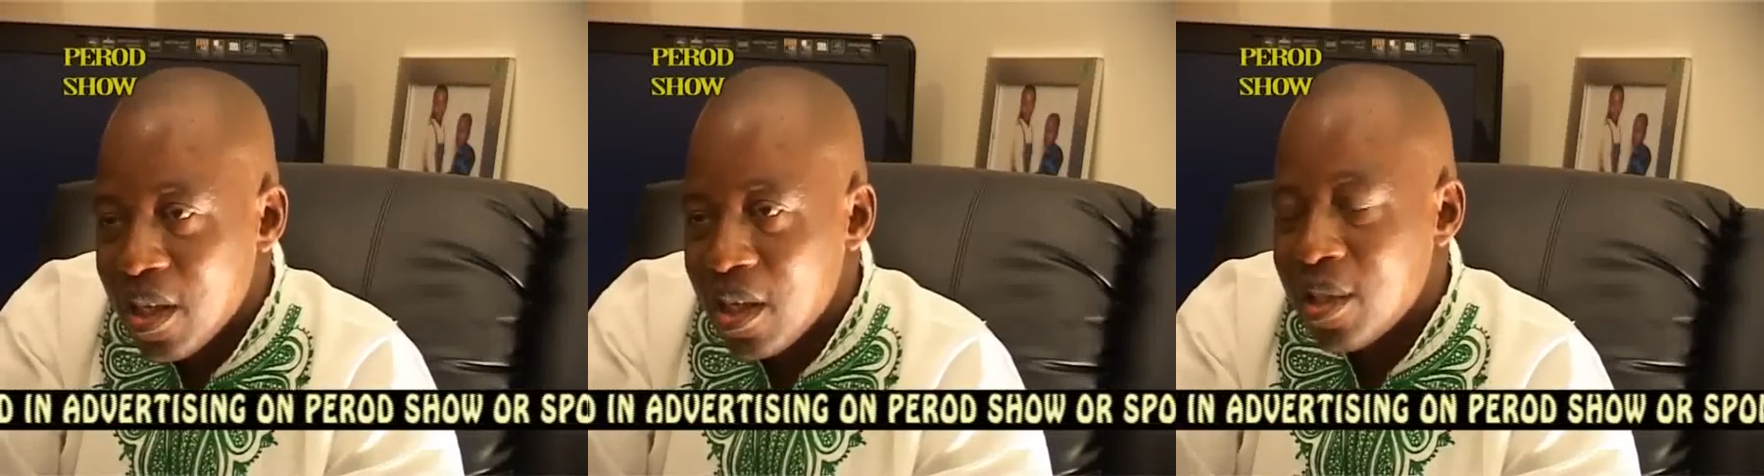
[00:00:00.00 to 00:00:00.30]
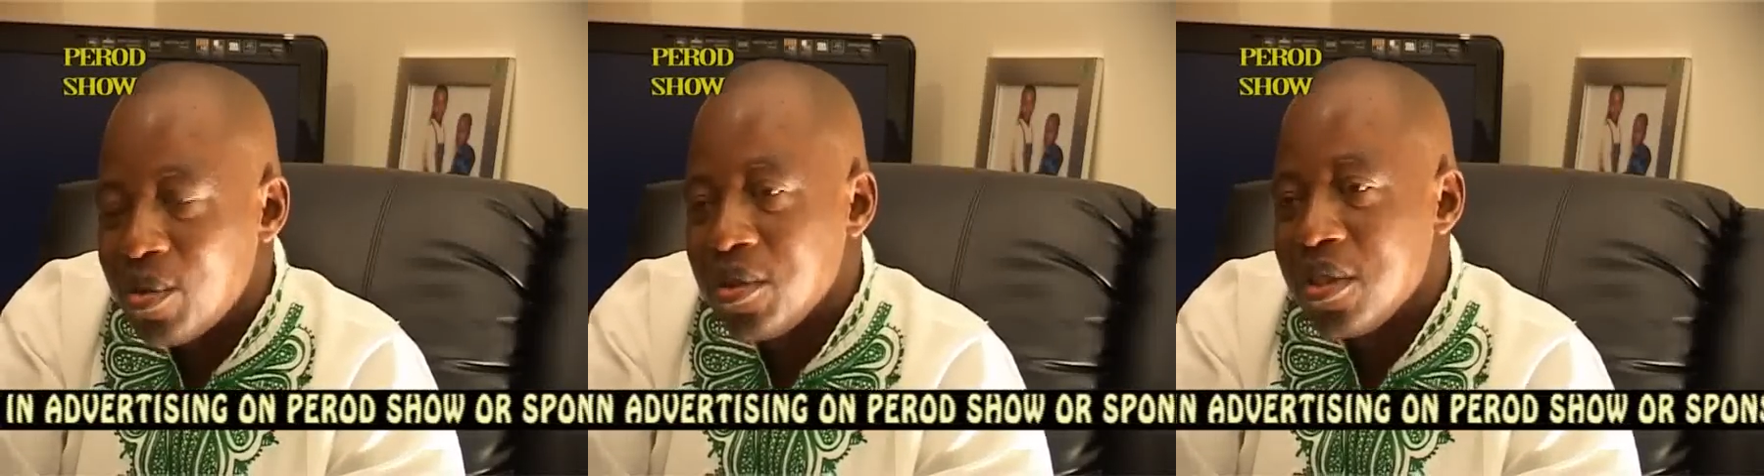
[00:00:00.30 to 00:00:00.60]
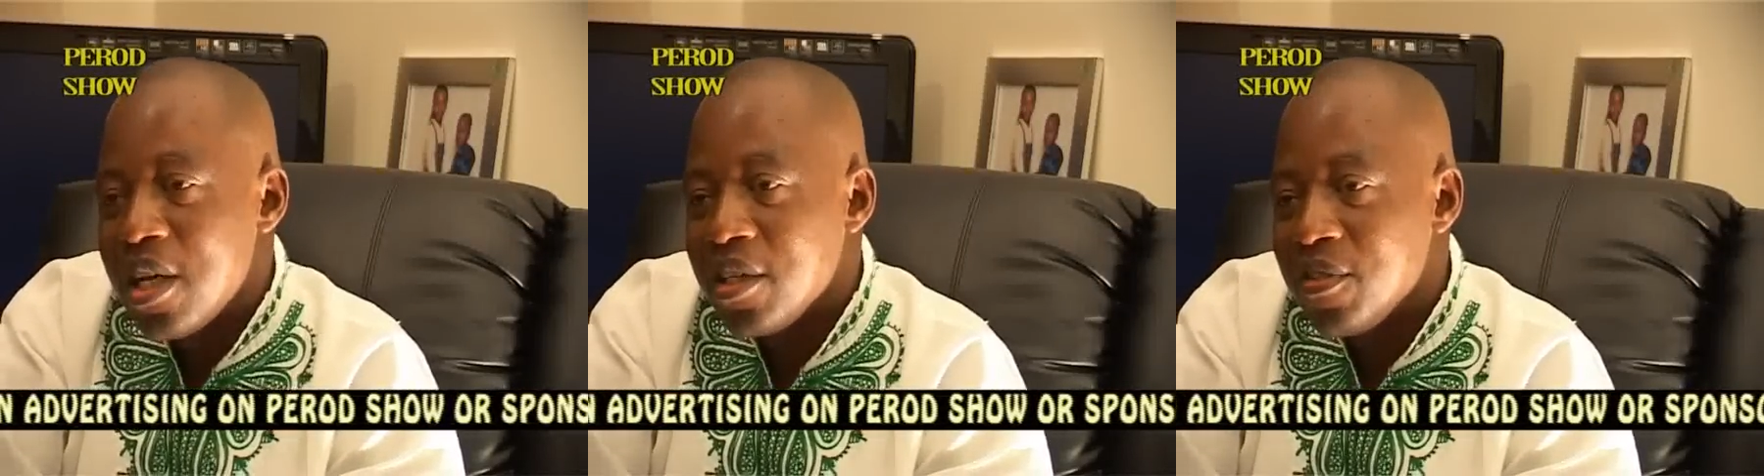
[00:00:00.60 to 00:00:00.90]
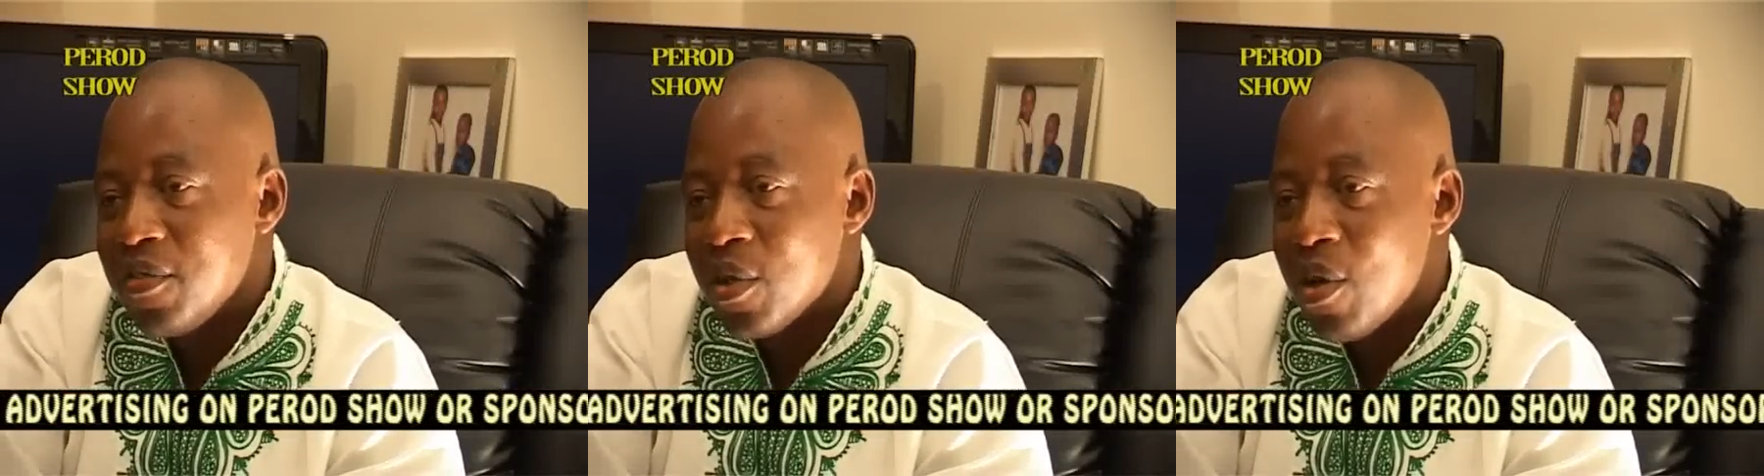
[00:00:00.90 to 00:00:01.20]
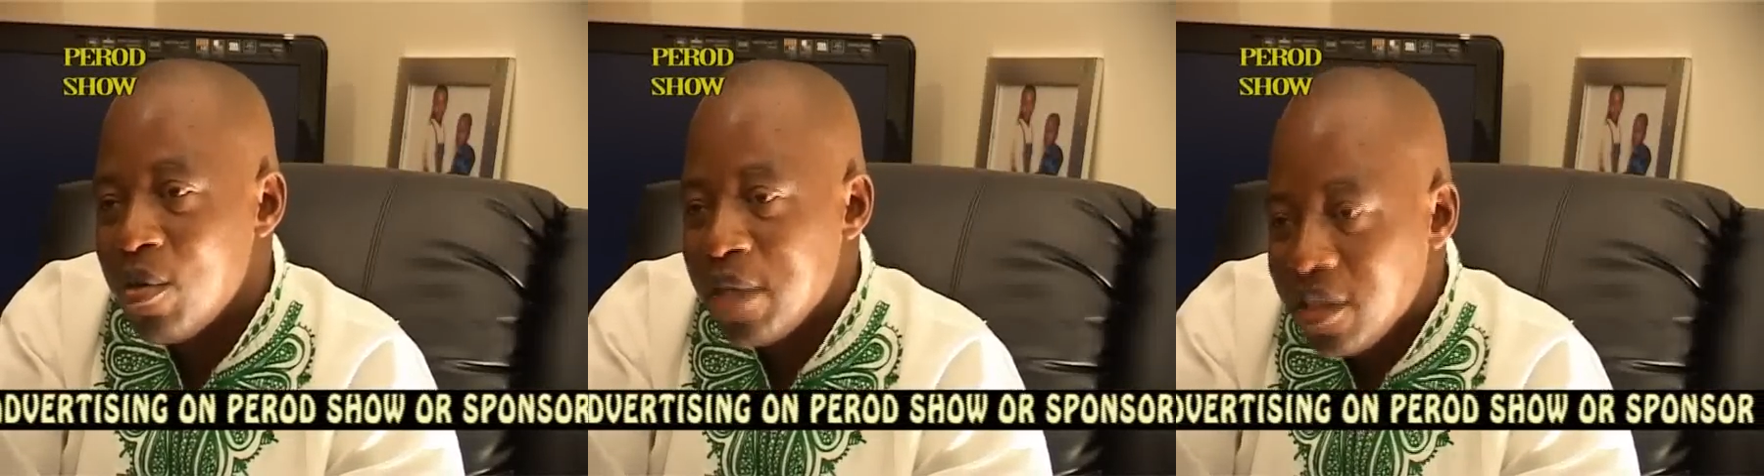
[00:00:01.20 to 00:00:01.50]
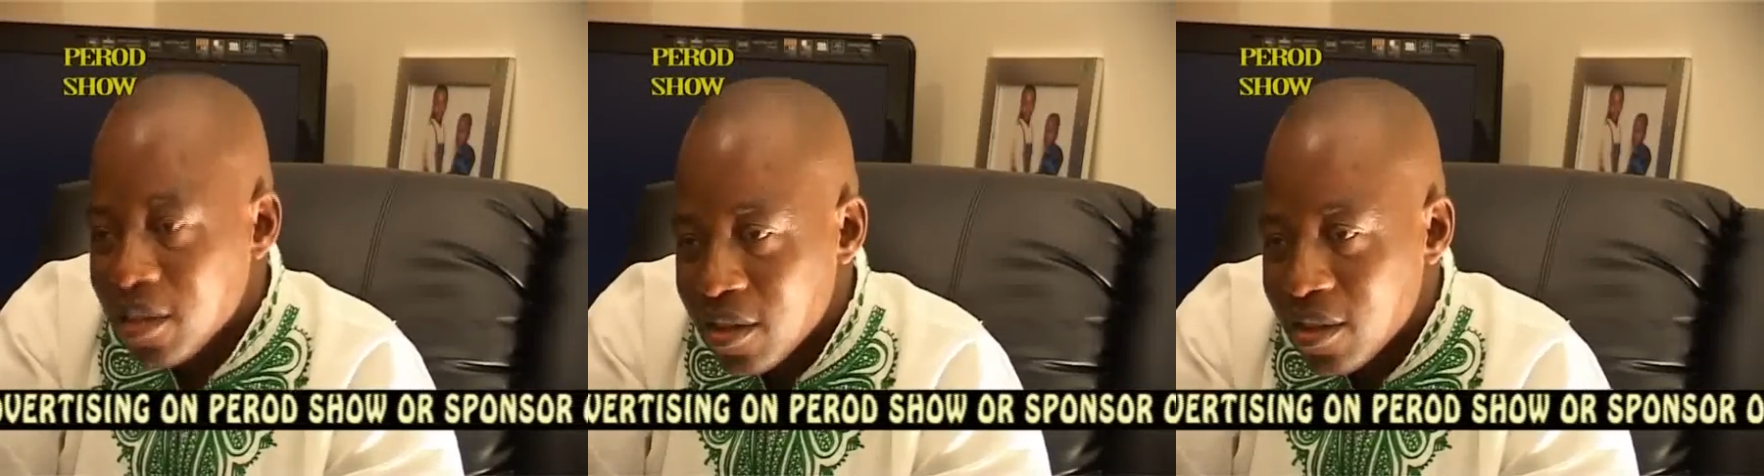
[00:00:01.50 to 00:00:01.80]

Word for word: and I want to thank you for coming.